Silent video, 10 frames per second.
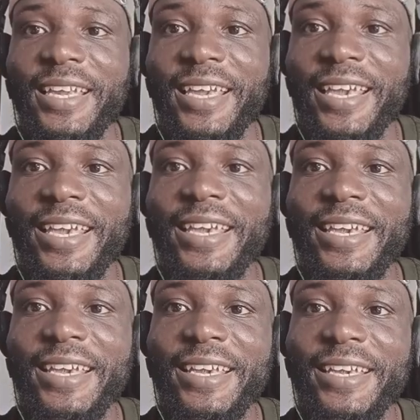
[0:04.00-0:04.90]

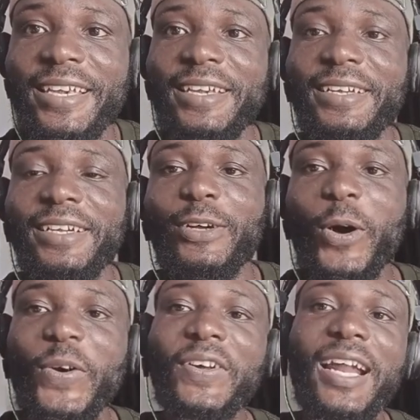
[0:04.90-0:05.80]
Hey,
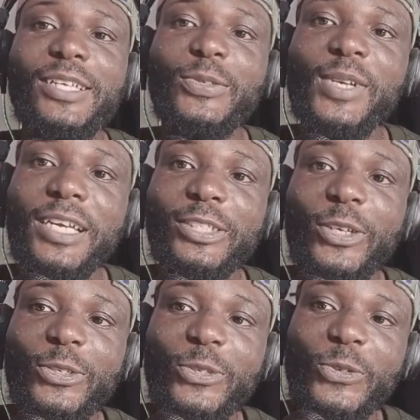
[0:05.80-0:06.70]

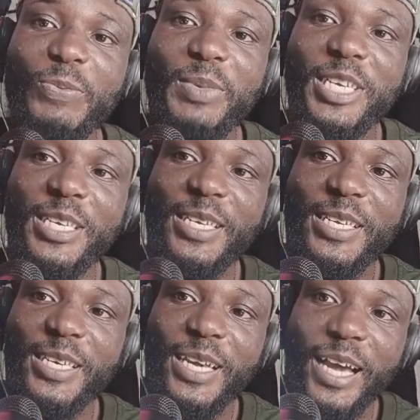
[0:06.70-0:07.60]
congratulations to
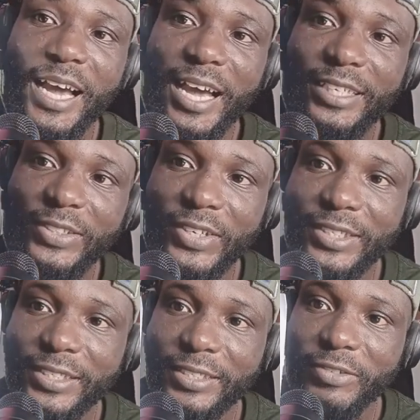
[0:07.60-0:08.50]
me. I
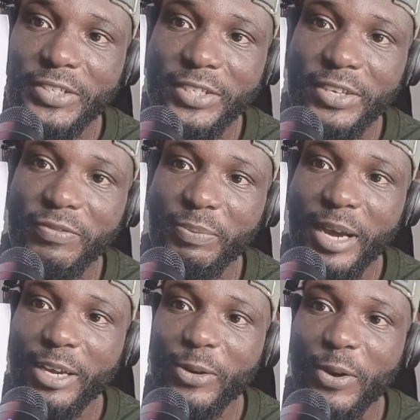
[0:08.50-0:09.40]
just received
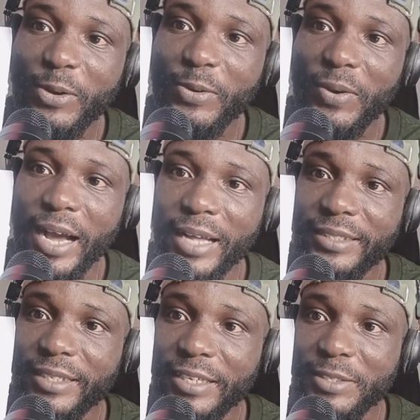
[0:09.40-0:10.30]
my Google
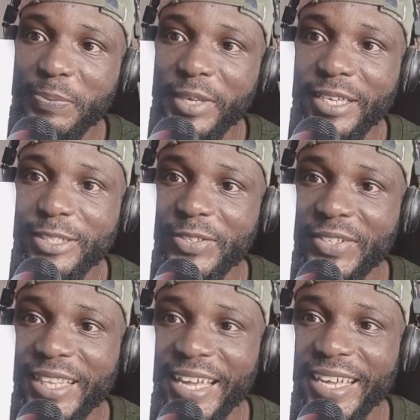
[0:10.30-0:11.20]
AdSense PIN
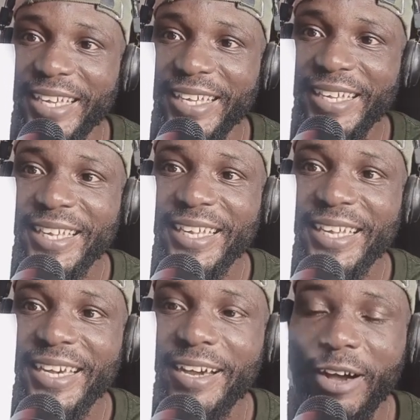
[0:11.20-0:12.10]
today.
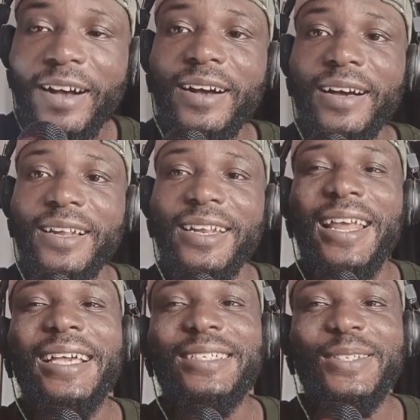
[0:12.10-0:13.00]

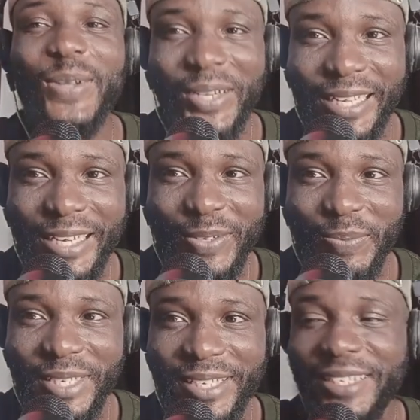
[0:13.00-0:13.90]
Let's talk a little
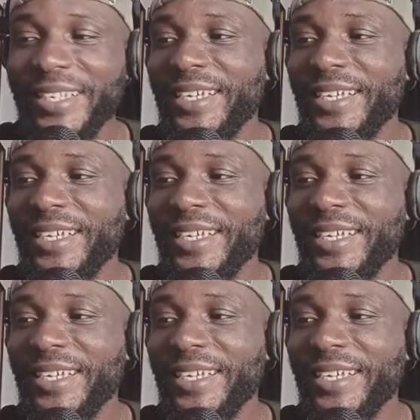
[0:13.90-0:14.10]
bit.